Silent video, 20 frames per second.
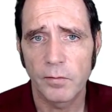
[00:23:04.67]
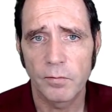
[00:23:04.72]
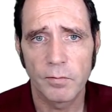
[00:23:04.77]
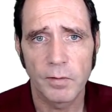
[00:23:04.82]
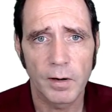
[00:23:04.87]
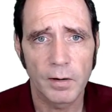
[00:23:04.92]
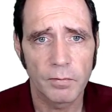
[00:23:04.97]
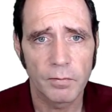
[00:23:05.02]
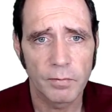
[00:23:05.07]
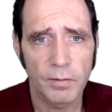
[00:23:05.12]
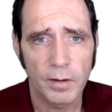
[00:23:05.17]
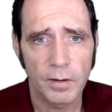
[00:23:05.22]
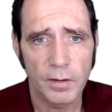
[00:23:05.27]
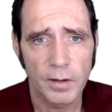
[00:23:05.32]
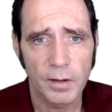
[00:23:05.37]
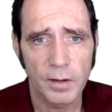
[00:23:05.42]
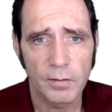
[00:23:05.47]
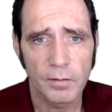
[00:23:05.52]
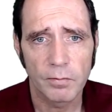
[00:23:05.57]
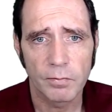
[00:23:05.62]
verify
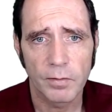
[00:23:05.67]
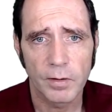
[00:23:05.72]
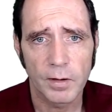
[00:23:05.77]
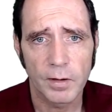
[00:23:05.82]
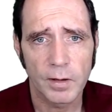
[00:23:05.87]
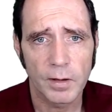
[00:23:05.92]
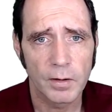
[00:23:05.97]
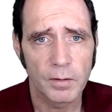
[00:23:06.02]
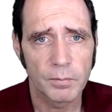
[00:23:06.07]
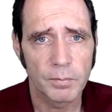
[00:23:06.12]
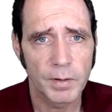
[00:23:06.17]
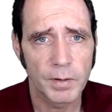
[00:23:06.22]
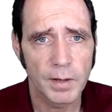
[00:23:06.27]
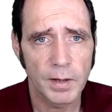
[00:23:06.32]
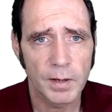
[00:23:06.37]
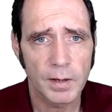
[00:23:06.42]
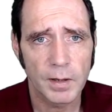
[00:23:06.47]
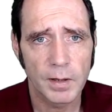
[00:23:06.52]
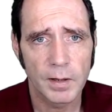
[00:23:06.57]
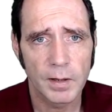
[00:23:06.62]
that. If I go
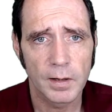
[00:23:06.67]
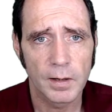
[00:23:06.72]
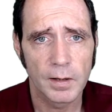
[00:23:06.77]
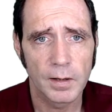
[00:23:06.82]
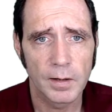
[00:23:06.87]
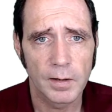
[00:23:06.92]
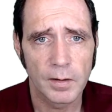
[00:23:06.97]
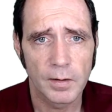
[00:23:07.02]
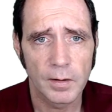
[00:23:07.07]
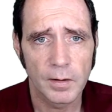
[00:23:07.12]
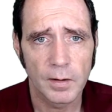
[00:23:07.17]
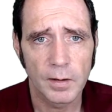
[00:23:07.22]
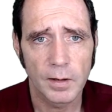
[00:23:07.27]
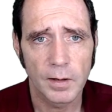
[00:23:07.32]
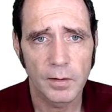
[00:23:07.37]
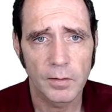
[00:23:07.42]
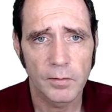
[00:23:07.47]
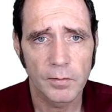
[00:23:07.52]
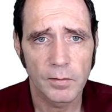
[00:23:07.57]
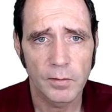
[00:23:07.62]
back and
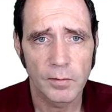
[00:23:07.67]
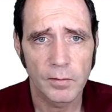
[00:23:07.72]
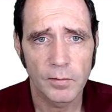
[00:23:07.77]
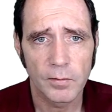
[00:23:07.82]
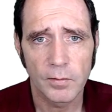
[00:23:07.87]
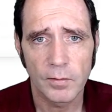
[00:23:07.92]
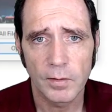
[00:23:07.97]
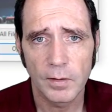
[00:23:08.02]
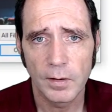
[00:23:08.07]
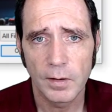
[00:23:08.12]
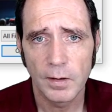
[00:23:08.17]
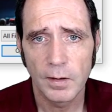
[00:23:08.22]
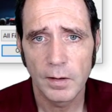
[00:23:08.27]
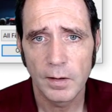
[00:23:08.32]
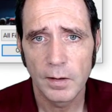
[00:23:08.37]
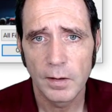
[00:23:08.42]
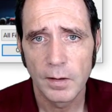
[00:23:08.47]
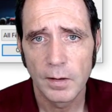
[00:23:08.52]
let's just see